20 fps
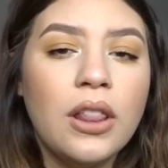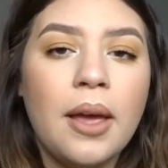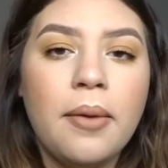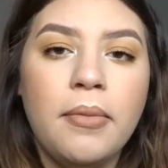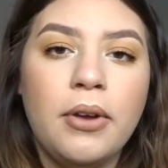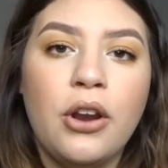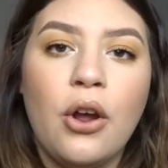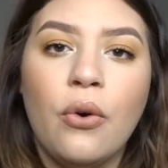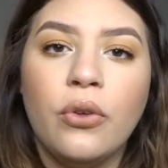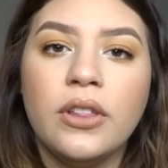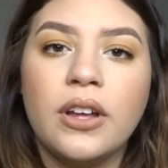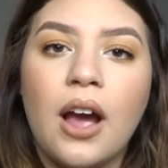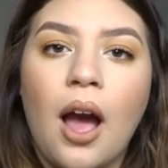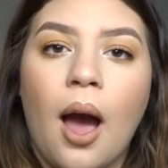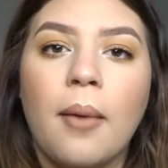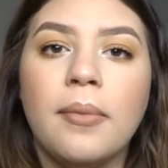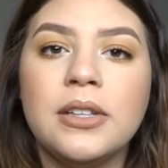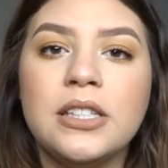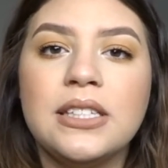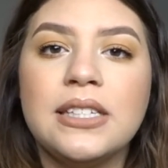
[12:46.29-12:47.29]
Let me know in the
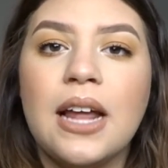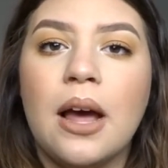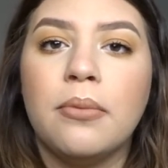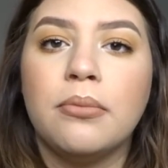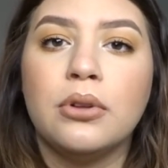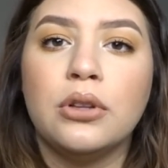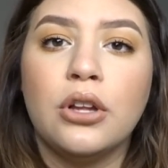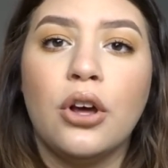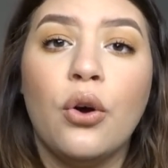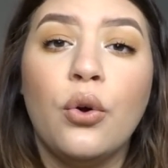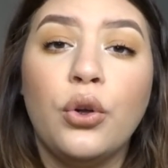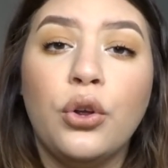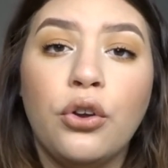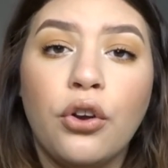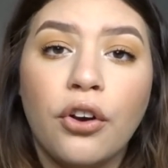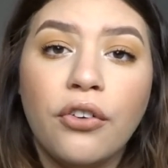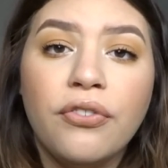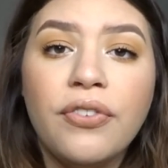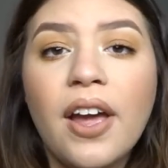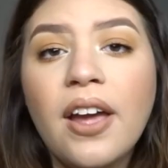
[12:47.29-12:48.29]
comments down below
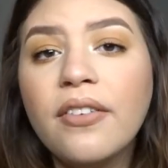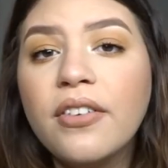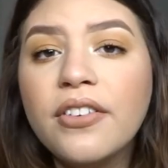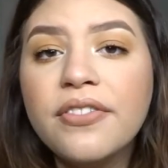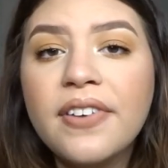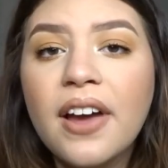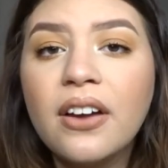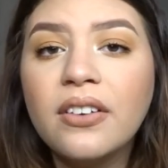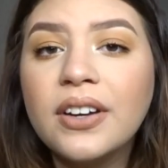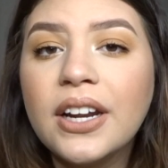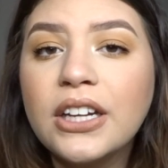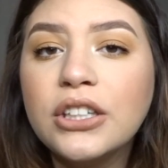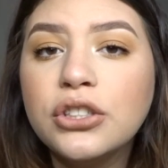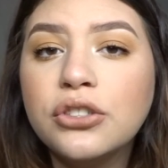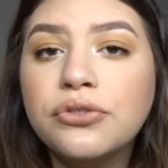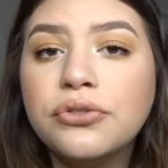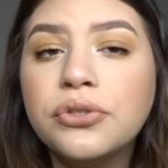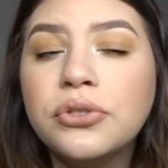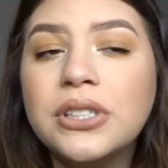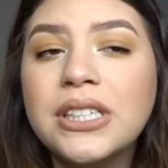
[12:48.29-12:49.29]
your favorite
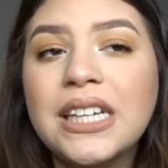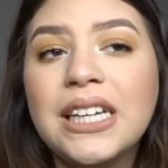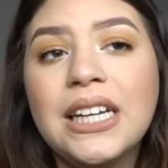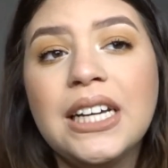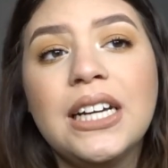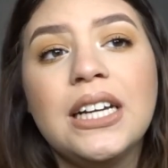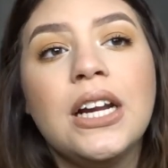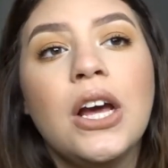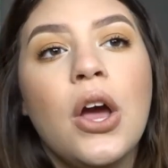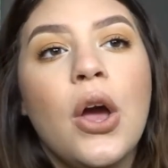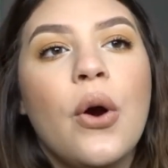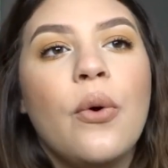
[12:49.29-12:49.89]
foundation routine,